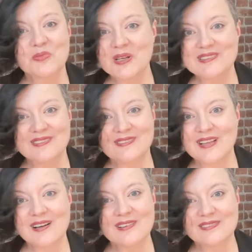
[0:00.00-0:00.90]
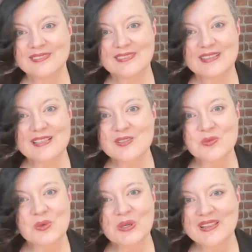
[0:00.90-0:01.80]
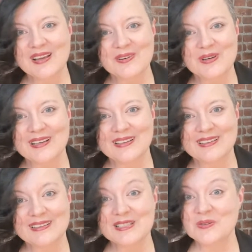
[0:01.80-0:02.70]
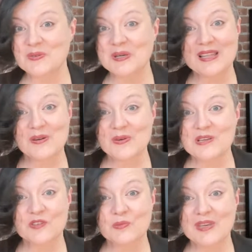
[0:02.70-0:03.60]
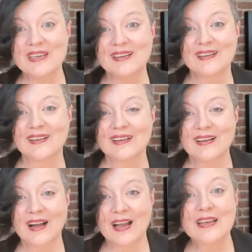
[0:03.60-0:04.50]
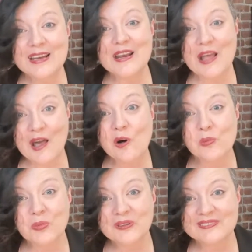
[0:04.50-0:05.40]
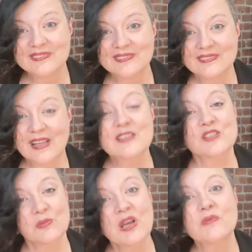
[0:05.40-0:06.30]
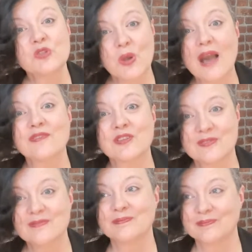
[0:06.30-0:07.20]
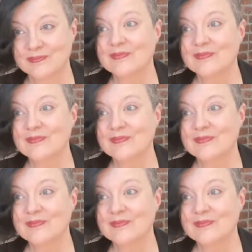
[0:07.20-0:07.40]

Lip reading: But no, it doesn't work that way. It doesn't work that way for me. I needed help. And sometimes we got to do the work.